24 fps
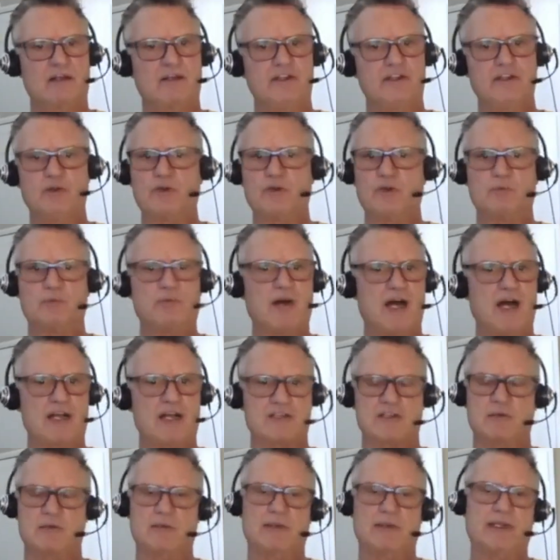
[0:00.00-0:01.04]
you could
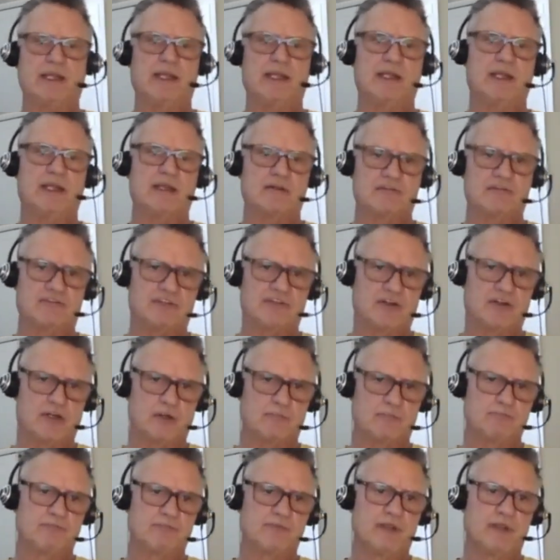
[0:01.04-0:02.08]
possibly get hit
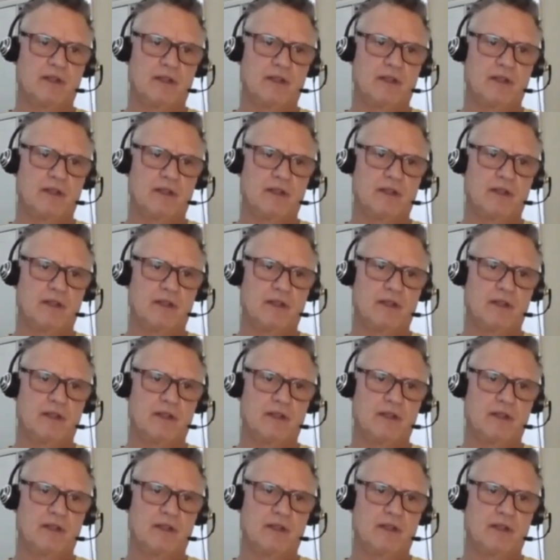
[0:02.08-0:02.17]
from.